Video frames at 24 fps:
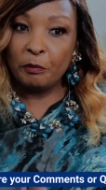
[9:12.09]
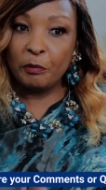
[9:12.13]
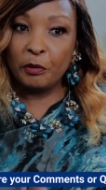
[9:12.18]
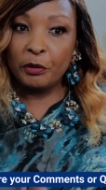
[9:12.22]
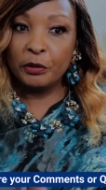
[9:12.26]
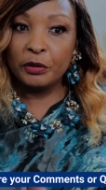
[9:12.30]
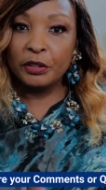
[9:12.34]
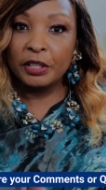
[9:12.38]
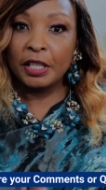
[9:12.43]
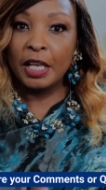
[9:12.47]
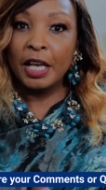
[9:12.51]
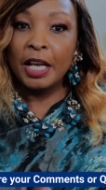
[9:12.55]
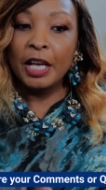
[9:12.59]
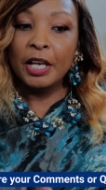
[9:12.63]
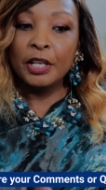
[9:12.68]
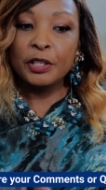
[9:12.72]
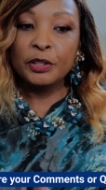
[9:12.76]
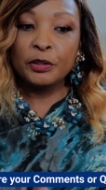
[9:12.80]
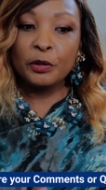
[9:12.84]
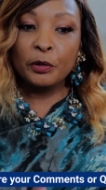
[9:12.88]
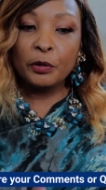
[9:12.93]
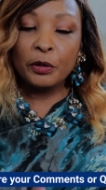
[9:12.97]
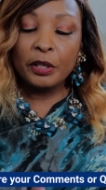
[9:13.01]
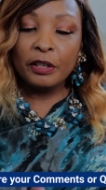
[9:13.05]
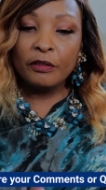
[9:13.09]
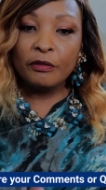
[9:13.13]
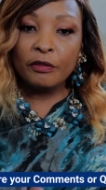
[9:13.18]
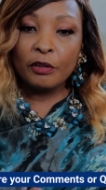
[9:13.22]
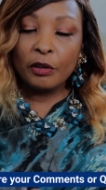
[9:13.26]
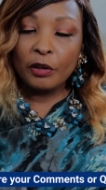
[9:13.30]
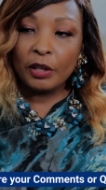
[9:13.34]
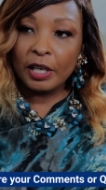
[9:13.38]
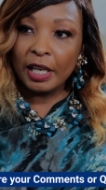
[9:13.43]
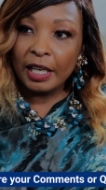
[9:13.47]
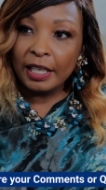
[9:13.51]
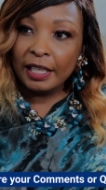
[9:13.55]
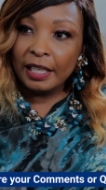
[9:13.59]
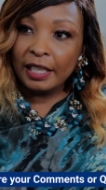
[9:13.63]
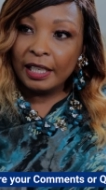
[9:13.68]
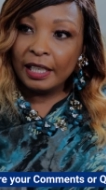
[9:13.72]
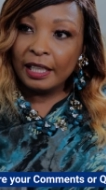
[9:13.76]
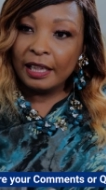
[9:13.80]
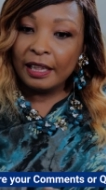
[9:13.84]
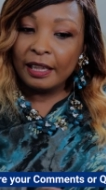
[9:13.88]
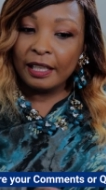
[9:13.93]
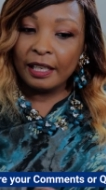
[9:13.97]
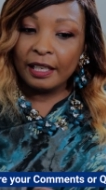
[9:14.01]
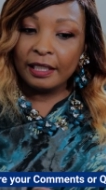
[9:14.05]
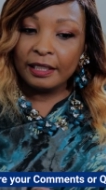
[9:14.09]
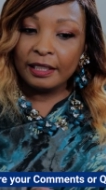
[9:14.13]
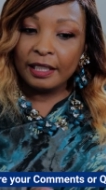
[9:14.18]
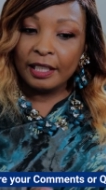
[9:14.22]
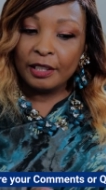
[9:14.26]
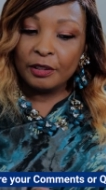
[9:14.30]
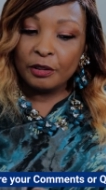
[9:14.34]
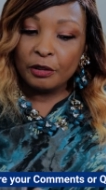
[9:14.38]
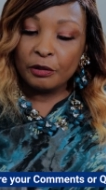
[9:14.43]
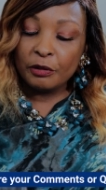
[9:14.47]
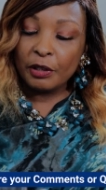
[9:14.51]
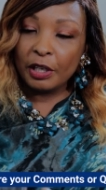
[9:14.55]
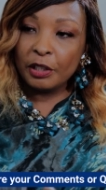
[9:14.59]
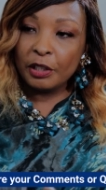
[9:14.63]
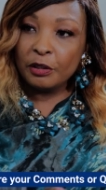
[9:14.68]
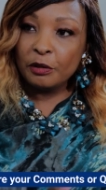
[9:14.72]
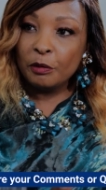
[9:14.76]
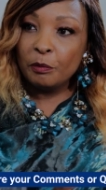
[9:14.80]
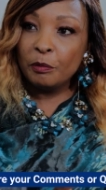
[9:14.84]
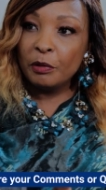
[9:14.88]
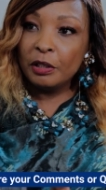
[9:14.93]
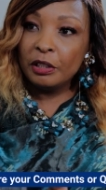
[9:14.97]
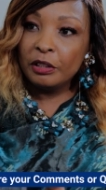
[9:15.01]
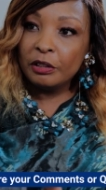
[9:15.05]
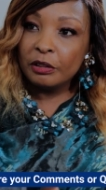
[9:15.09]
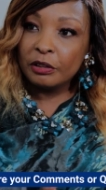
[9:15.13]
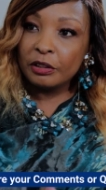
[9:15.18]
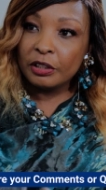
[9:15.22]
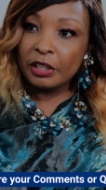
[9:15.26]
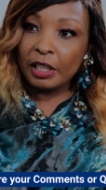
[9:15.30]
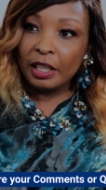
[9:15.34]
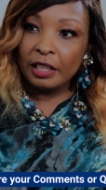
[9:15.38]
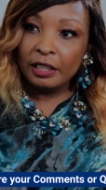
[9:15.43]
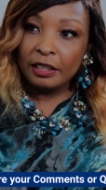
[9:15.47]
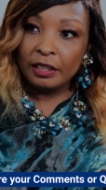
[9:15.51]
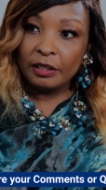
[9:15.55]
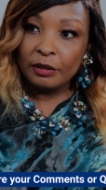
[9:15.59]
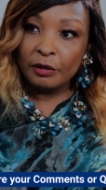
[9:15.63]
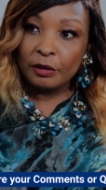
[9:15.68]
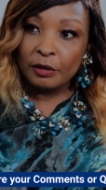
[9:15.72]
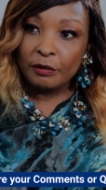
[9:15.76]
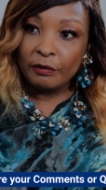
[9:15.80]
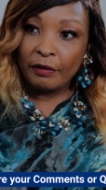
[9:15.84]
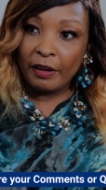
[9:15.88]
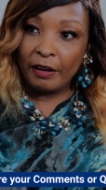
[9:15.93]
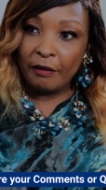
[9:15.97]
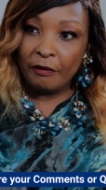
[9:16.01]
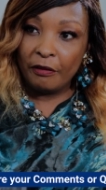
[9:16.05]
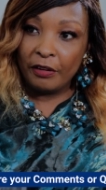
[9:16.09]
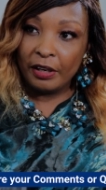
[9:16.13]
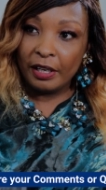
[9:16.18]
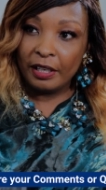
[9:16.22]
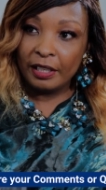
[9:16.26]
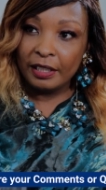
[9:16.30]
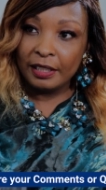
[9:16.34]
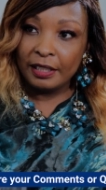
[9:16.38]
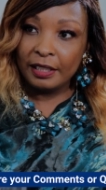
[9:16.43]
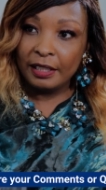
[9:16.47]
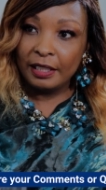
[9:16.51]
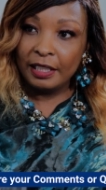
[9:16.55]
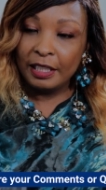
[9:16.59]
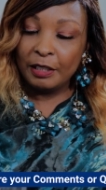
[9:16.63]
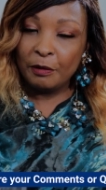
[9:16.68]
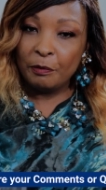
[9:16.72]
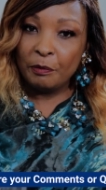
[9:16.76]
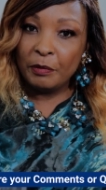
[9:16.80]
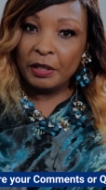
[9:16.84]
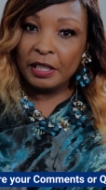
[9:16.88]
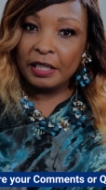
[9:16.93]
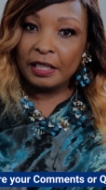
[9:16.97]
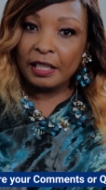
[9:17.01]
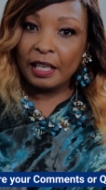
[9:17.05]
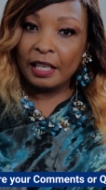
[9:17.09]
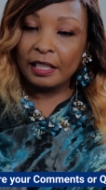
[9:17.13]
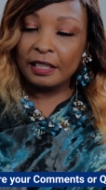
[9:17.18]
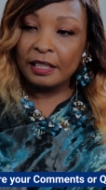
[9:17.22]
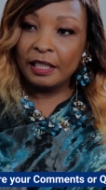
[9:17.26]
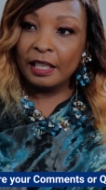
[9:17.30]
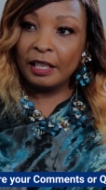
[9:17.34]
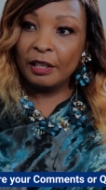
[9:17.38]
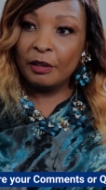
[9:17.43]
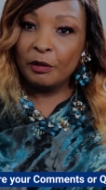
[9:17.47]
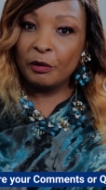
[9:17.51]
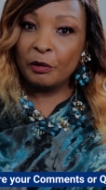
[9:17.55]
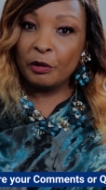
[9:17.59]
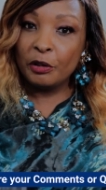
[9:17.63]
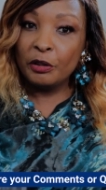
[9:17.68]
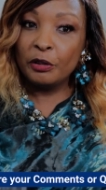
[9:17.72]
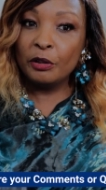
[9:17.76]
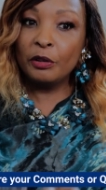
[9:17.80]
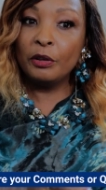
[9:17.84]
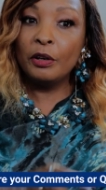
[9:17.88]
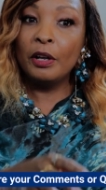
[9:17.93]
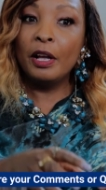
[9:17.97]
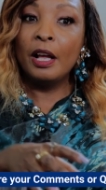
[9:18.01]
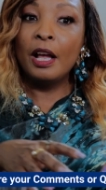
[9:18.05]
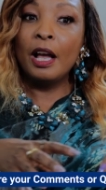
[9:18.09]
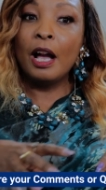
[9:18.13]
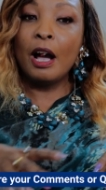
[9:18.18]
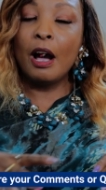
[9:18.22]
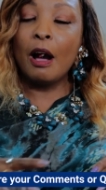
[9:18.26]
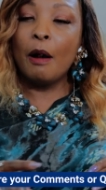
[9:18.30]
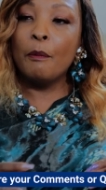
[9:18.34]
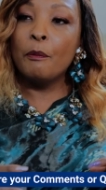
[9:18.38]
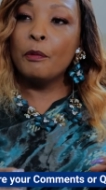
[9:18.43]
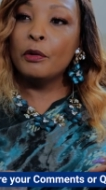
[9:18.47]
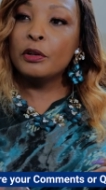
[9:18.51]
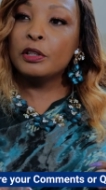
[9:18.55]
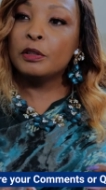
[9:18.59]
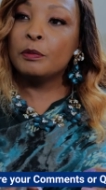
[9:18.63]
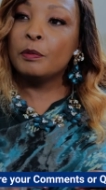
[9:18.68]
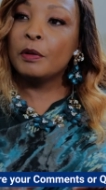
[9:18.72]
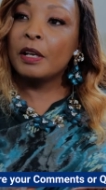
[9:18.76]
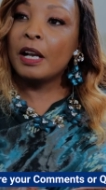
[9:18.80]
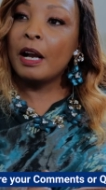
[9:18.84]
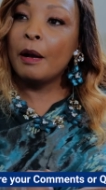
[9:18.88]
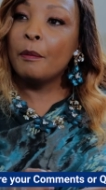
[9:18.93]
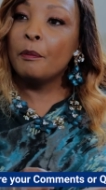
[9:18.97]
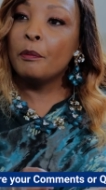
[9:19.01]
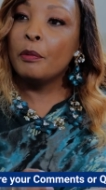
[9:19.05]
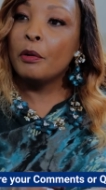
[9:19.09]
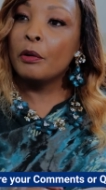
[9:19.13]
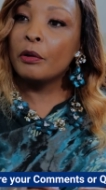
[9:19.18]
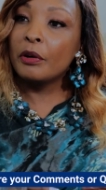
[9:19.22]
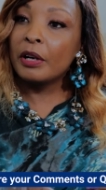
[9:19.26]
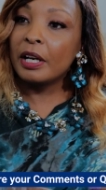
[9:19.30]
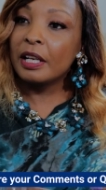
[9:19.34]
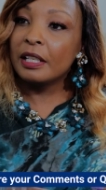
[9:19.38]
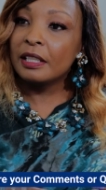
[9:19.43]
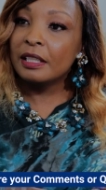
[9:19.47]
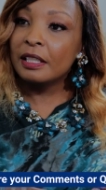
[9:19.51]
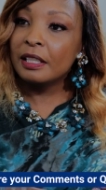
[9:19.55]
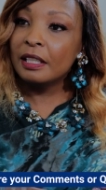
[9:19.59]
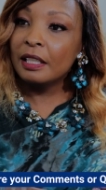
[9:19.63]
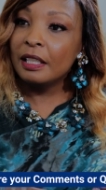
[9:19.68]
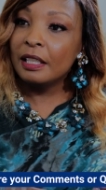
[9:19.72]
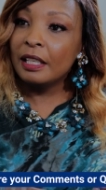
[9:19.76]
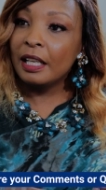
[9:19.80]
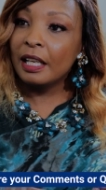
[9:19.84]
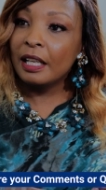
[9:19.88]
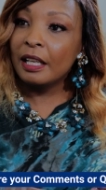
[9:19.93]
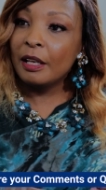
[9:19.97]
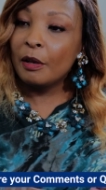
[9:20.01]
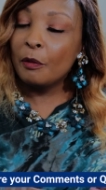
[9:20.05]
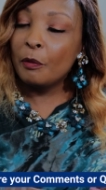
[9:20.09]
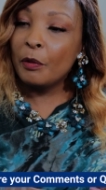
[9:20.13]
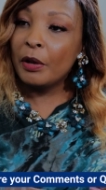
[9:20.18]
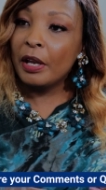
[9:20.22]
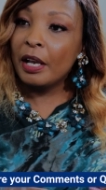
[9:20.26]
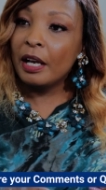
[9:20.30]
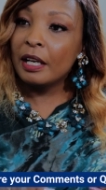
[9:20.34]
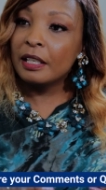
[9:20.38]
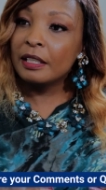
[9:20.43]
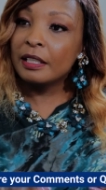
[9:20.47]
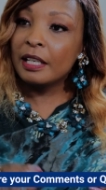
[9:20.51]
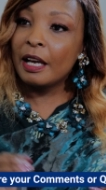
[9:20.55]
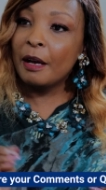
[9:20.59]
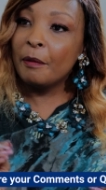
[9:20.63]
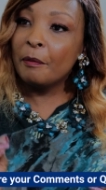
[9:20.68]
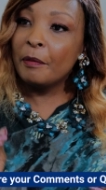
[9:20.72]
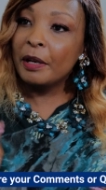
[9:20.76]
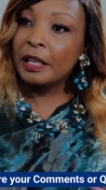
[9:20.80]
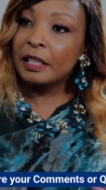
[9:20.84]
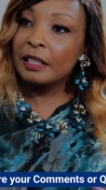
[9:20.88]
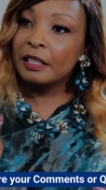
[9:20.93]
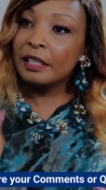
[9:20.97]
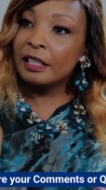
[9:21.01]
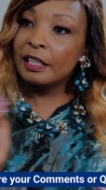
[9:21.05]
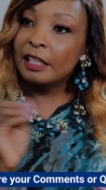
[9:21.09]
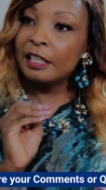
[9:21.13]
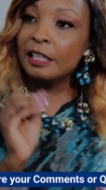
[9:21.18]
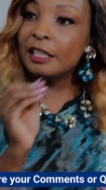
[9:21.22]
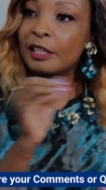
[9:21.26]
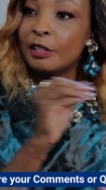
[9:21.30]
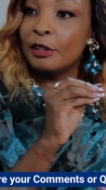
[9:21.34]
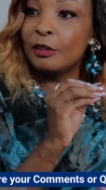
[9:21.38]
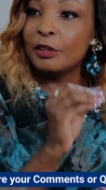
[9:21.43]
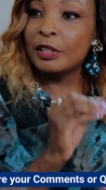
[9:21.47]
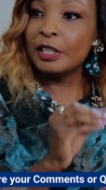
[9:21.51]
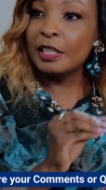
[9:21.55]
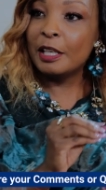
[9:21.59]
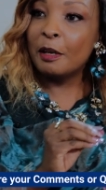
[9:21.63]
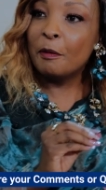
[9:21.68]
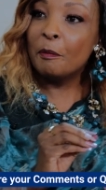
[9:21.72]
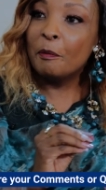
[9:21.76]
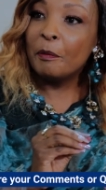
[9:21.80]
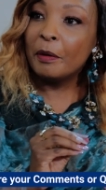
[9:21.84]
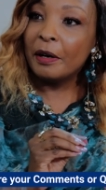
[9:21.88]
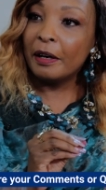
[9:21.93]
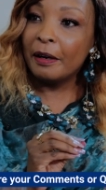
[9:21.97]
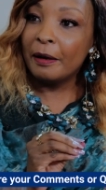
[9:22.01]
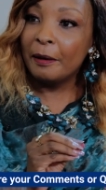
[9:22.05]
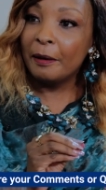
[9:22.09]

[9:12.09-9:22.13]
bones. So if you're lacking in that and you're trying to build your child in those 5 years, it means as they grow, our bones become porous, like the way a termite eats on timber.